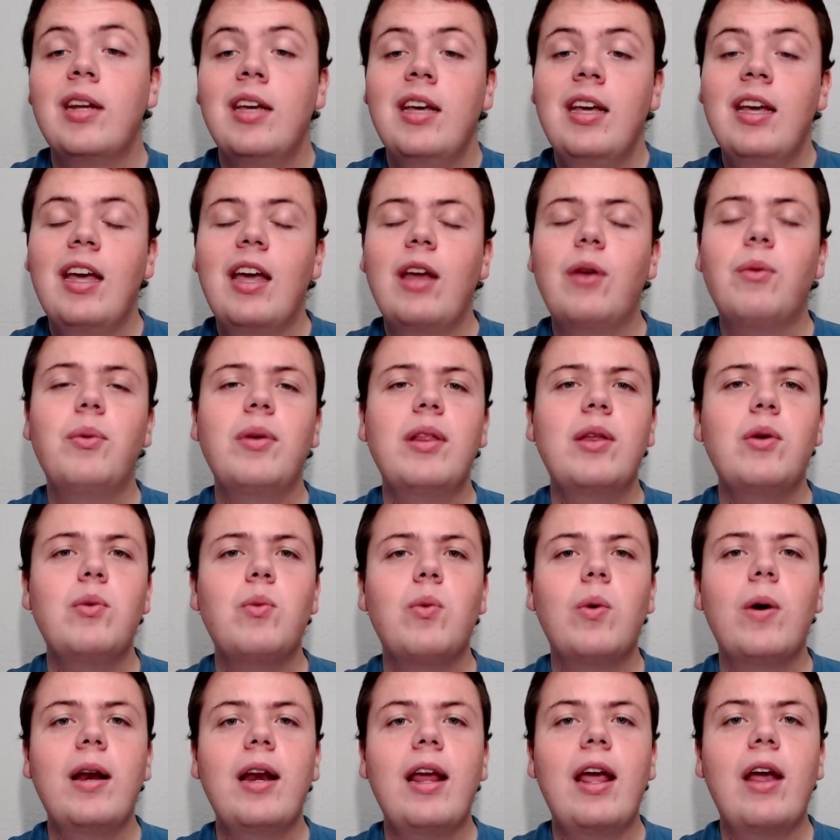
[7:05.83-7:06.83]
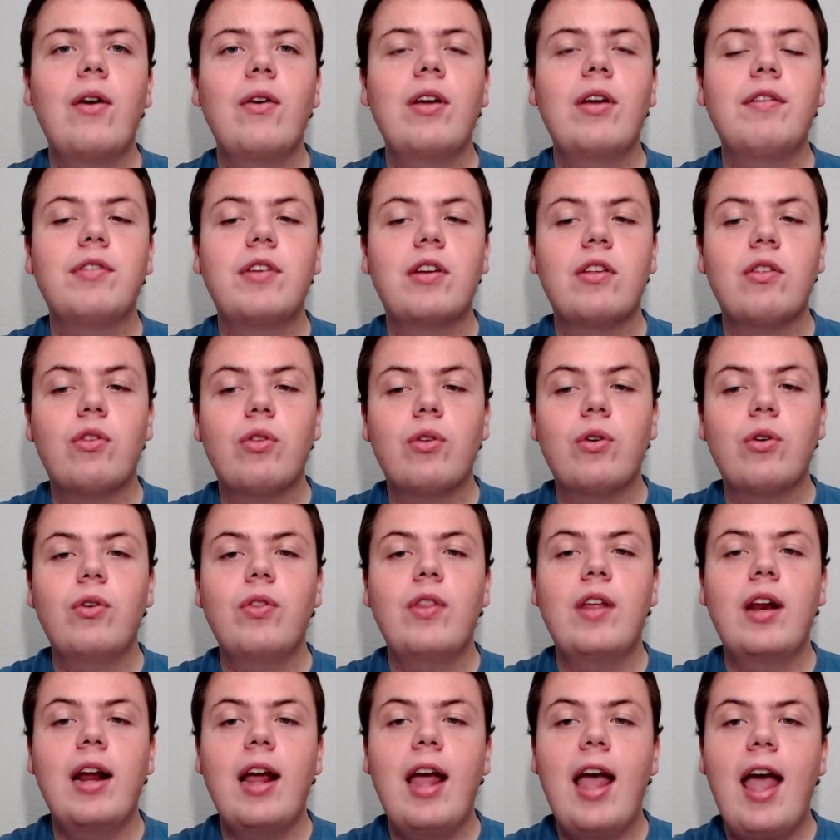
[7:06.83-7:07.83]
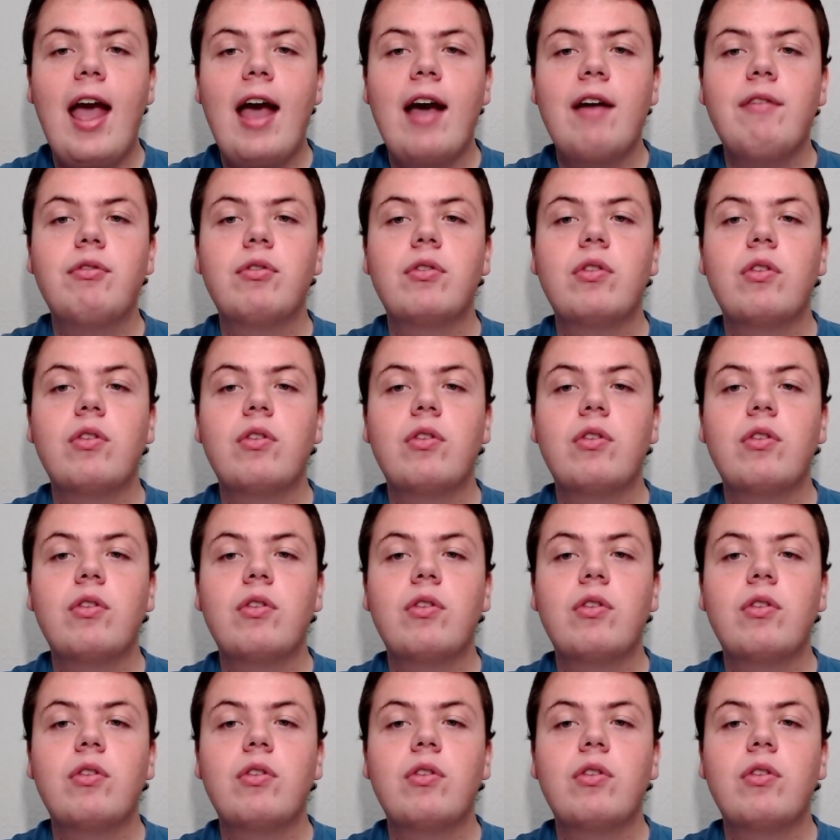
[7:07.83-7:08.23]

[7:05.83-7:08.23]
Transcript: And really one area of concern that I have